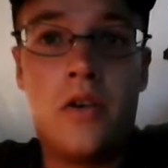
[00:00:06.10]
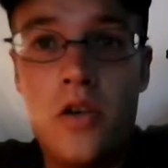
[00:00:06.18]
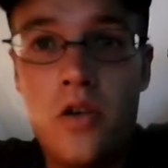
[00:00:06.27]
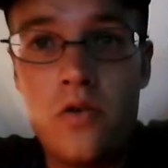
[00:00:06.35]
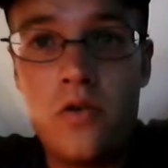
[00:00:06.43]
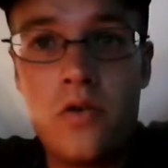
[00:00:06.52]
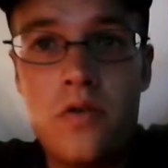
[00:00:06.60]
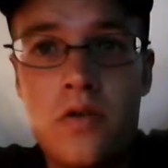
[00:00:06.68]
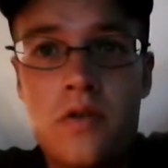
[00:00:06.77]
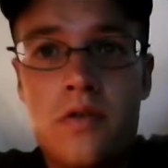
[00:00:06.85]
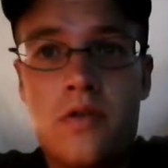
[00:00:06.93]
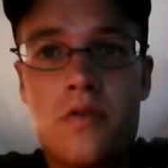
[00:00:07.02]

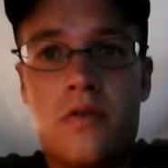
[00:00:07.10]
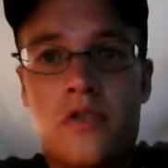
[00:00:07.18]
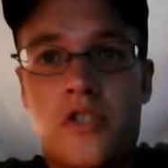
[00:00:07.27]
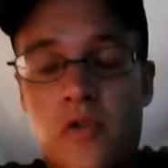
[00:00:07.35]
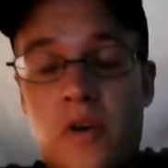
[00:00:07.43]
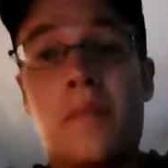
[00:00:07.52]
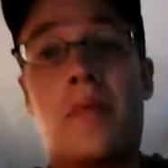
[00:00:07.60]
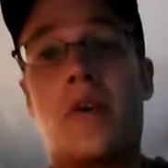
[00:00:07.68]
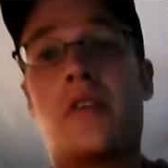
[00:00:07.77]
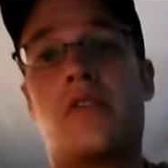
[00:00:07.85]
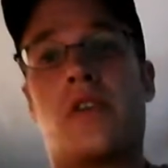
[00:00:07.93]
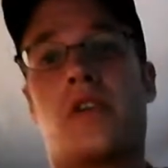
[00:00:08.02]
use street
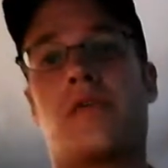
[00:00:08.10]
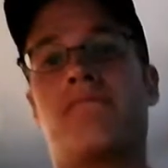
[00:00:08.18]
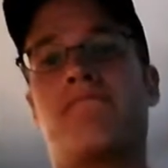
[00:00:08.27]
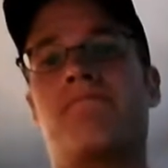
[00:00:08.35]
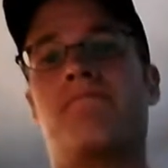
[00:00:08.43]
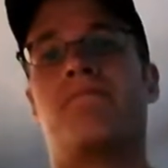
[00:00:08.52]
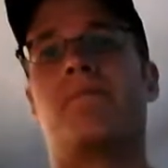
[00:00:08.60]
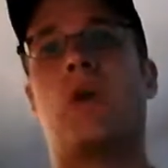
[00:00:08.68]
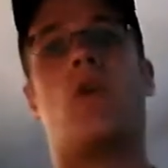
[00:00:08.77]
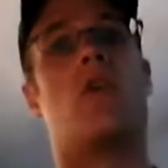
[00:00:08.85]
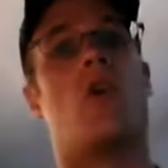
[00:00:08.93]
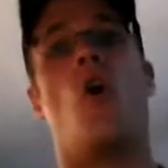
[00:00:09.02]
preaching
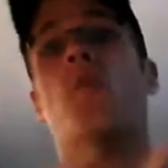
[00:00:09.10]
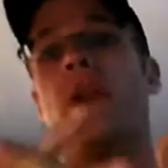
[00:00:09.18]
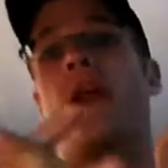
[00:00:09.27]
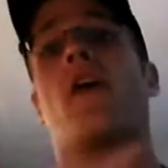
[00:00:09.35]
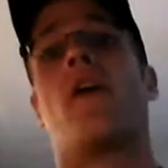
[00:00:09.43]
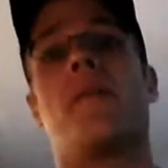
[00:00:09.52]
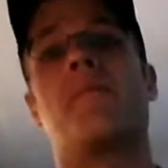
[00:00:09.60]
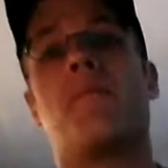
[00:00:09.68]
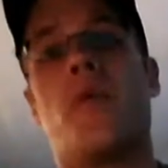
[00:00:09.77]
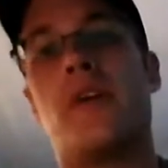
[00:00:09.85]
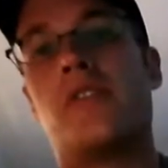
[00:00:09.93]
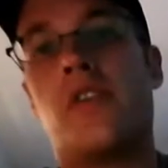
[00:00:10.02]
or open air
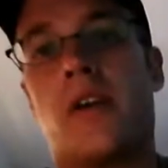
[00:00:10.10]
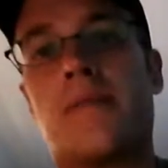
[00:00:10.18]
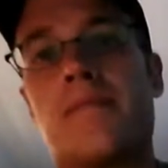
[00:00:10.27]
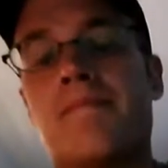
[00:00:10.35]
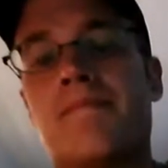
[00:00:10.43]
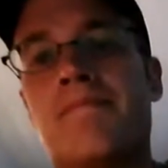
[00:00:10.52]
preaching?